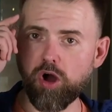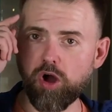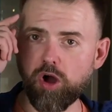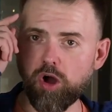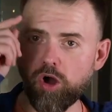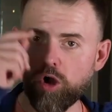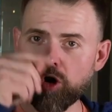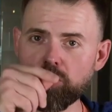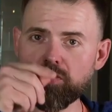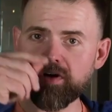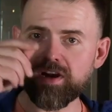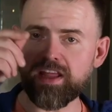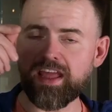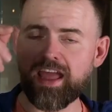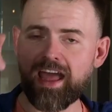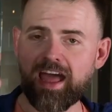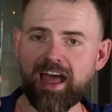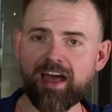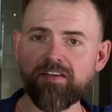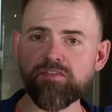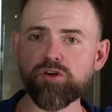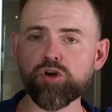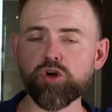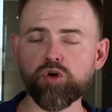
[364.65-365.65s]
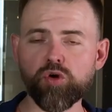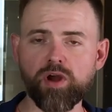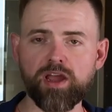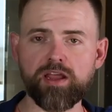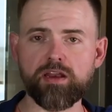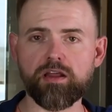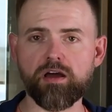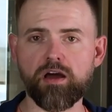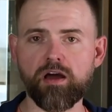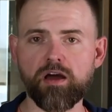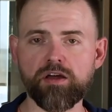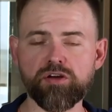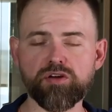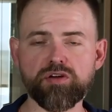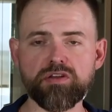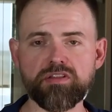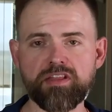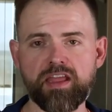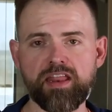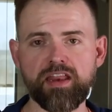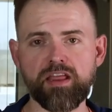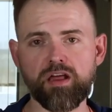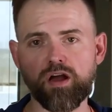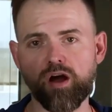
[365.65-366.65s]
already have a great
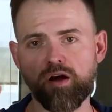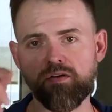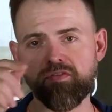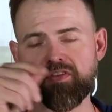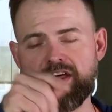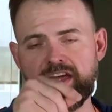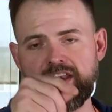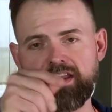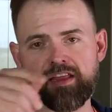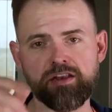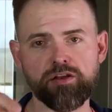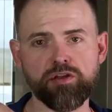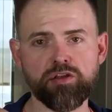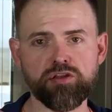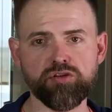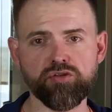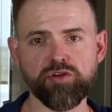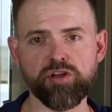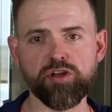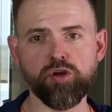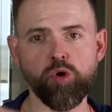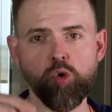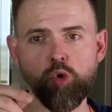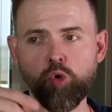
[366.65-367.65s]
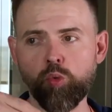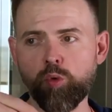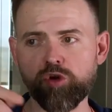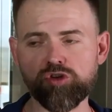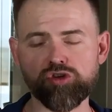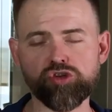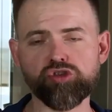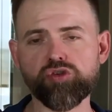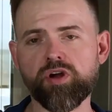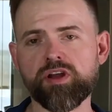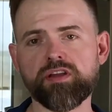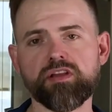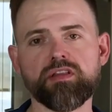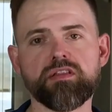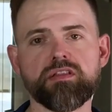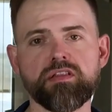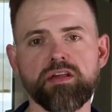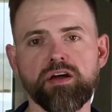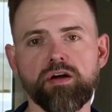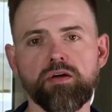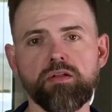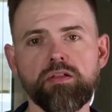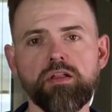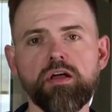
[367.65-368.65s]
understanding of that industry or what you're trying to
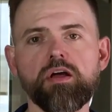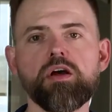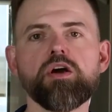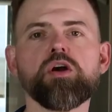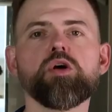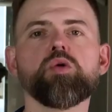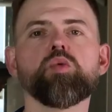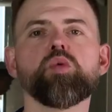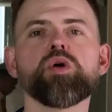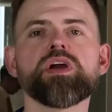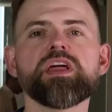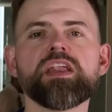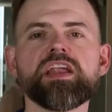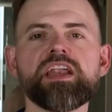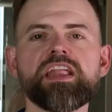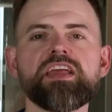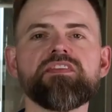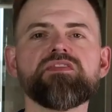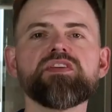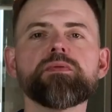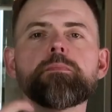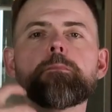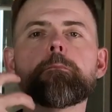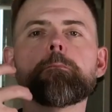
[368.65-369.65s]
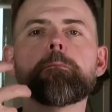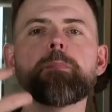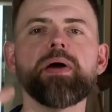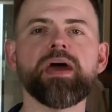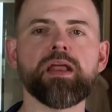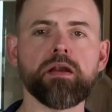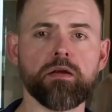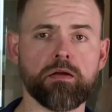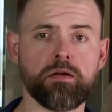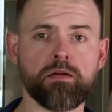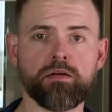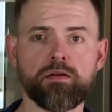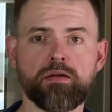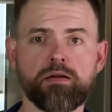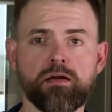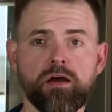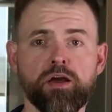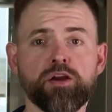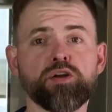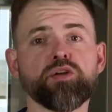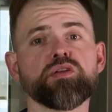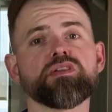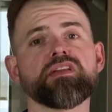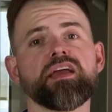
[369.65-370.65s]
sell will get an even better
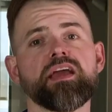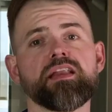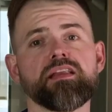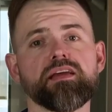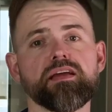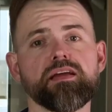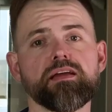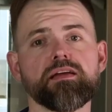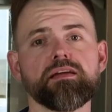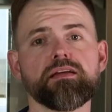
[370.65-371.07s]
understanding.